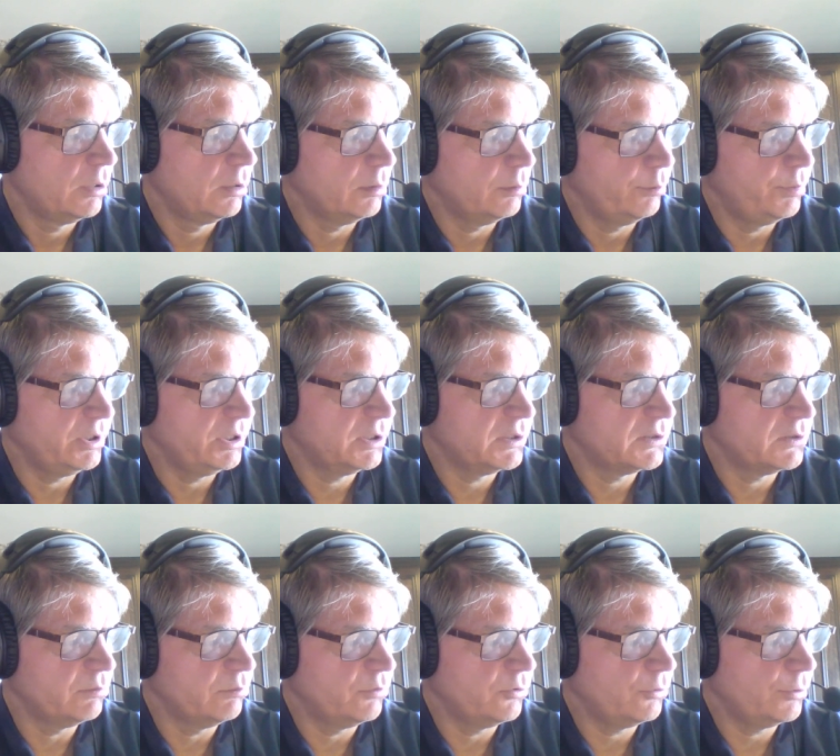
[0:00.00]
B as
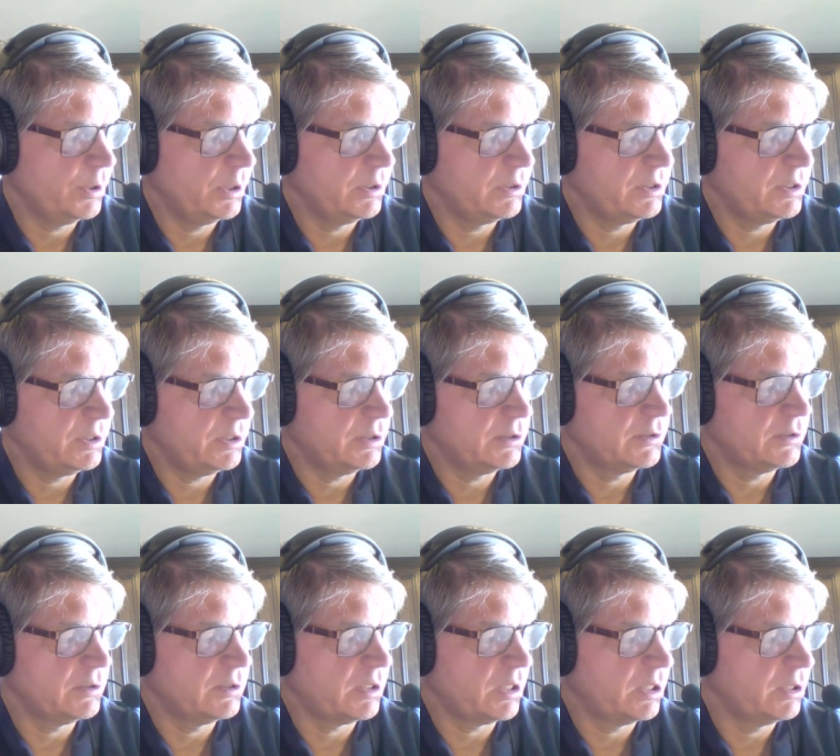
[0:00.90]
in boy, D as
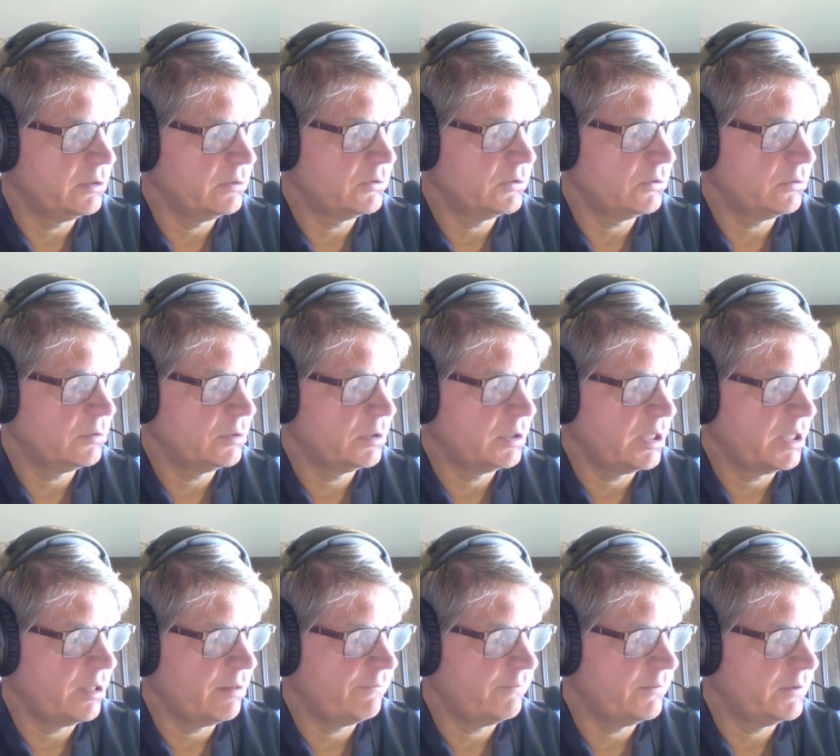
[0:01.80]
in dinosaur,
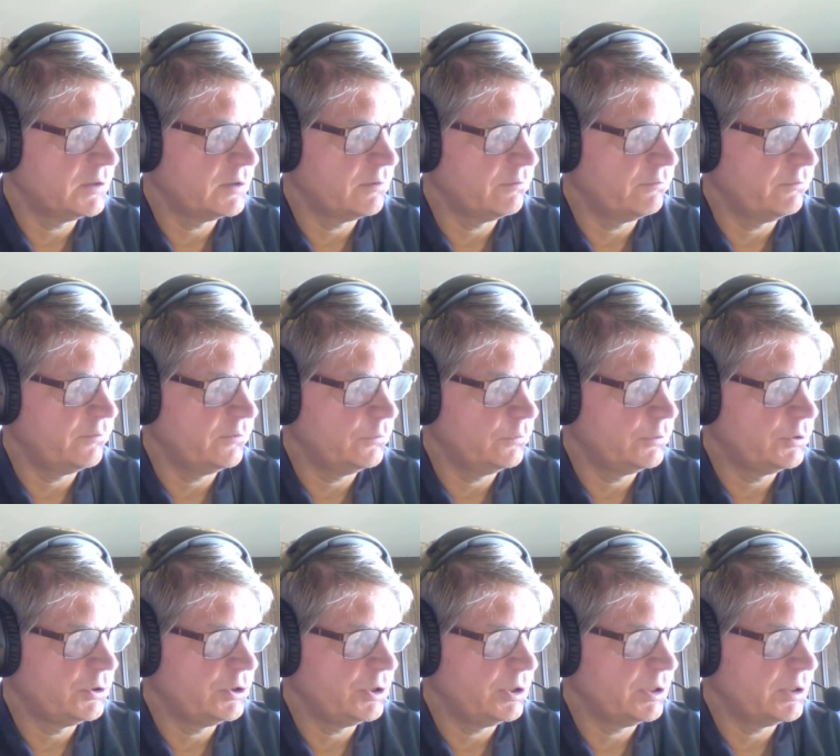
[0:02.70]
F as in food,
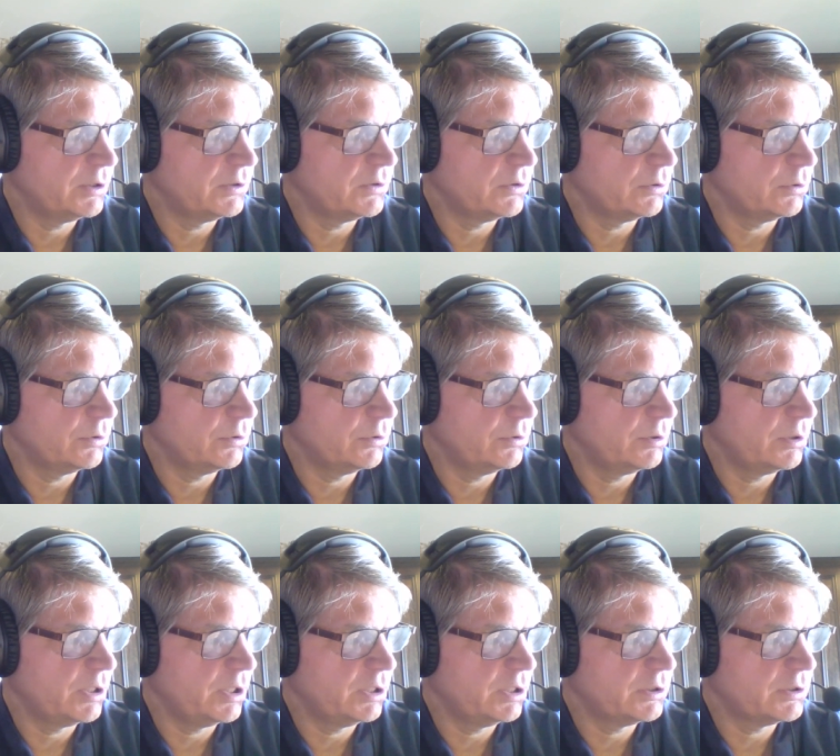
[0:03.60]
G as in good,
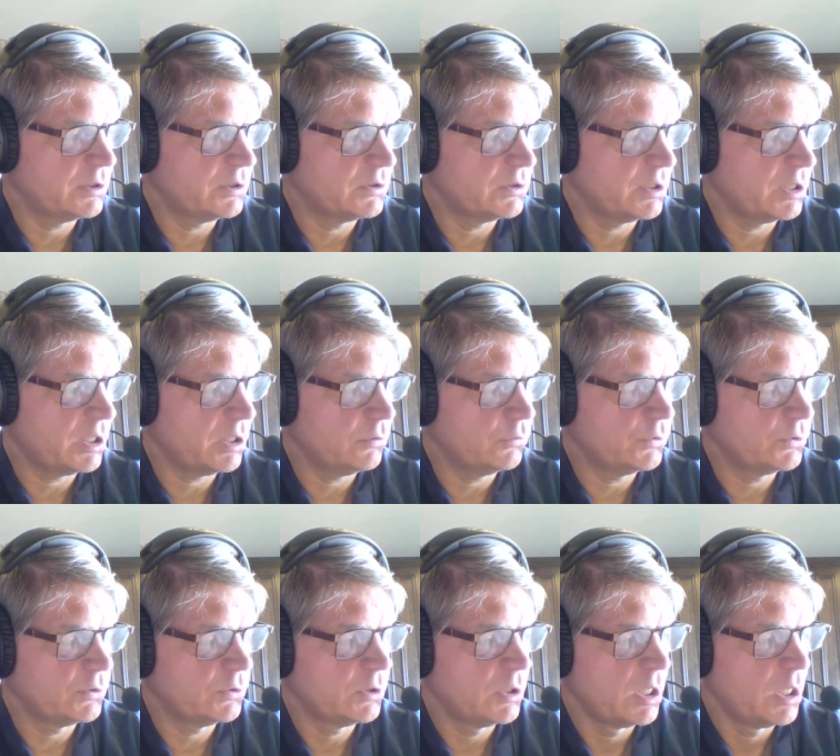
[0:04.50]
H as in
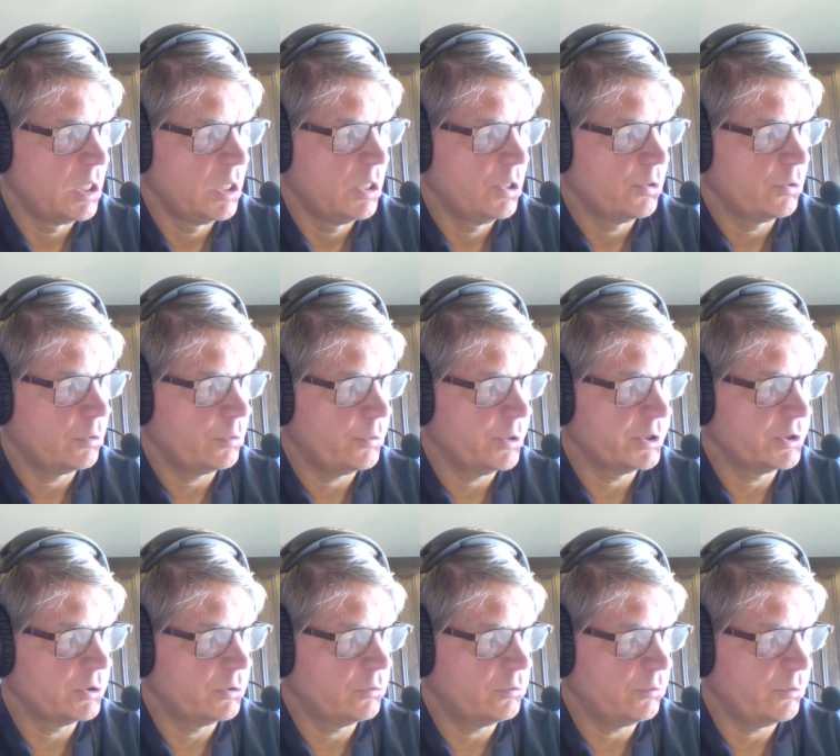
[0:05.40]
house.
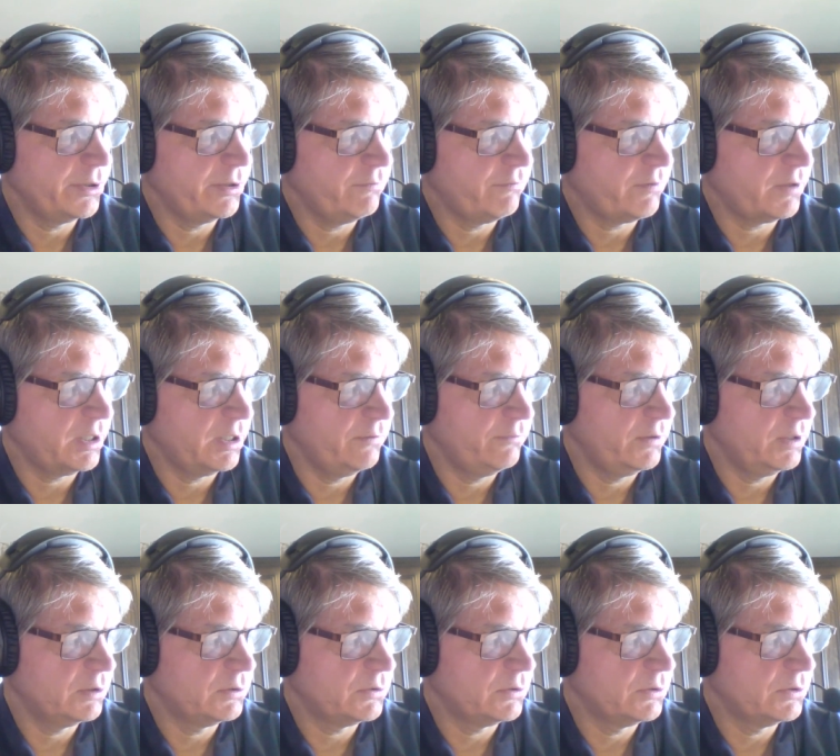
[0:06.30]
Question 25
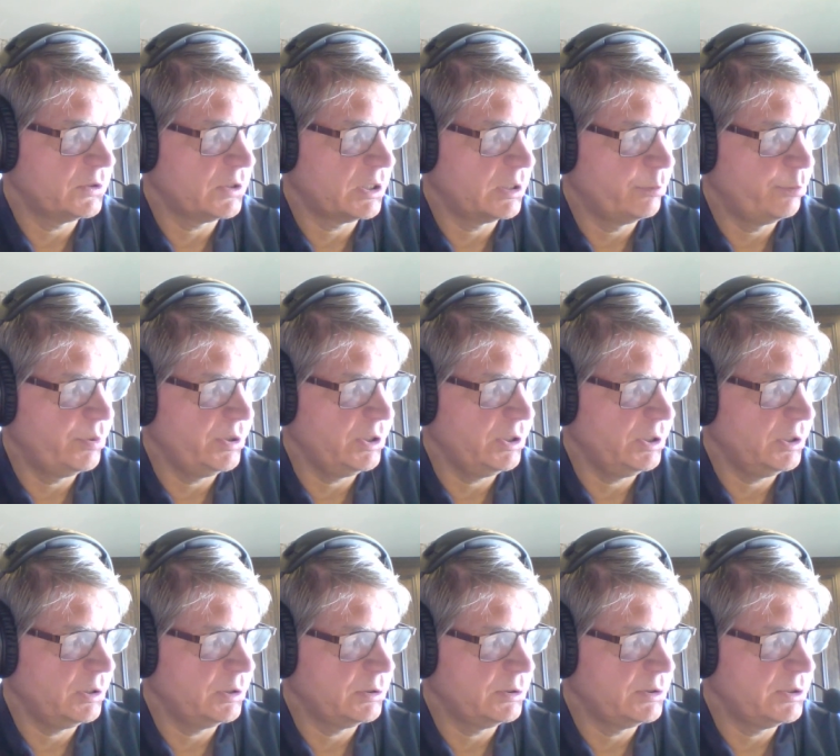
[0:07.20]
answers are
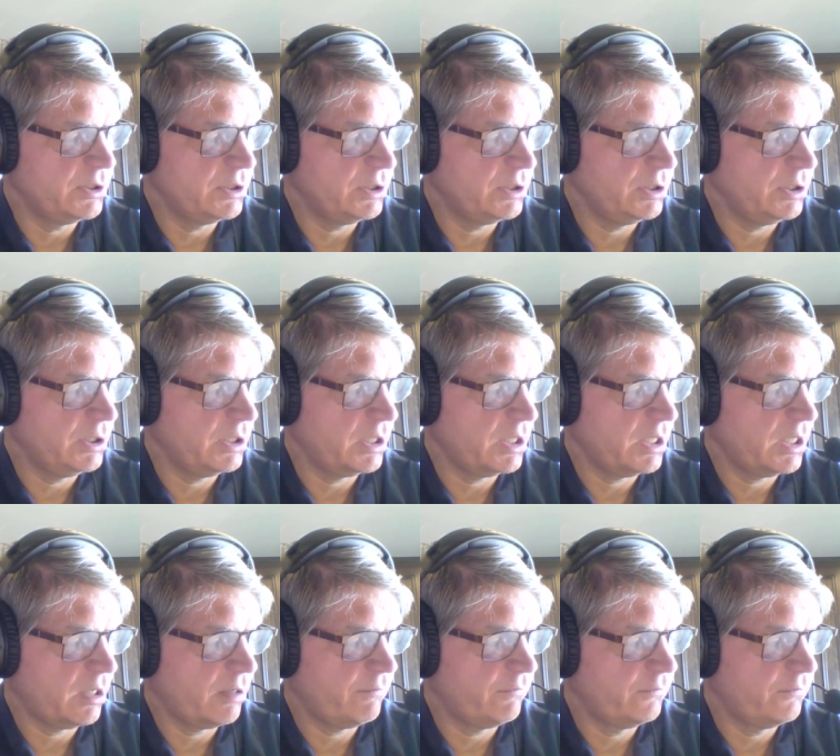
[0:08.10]
B, D,
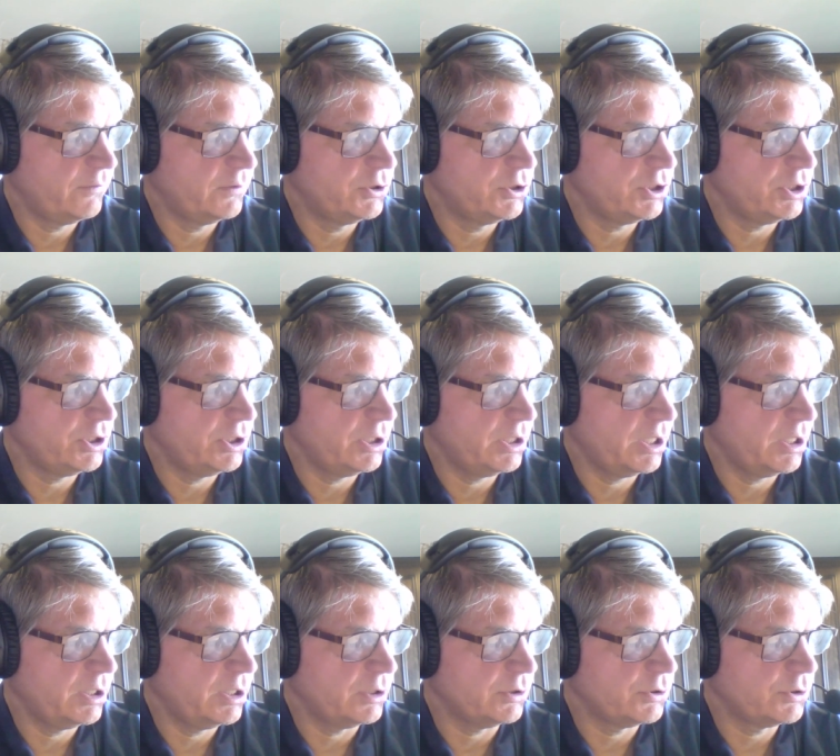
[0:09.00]
F, G,
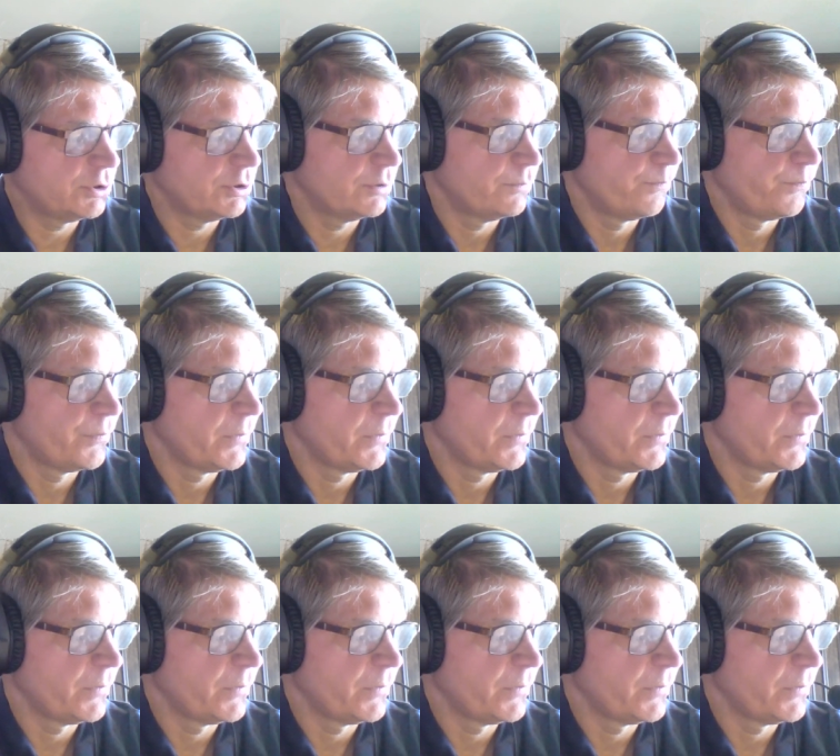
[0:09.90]
H.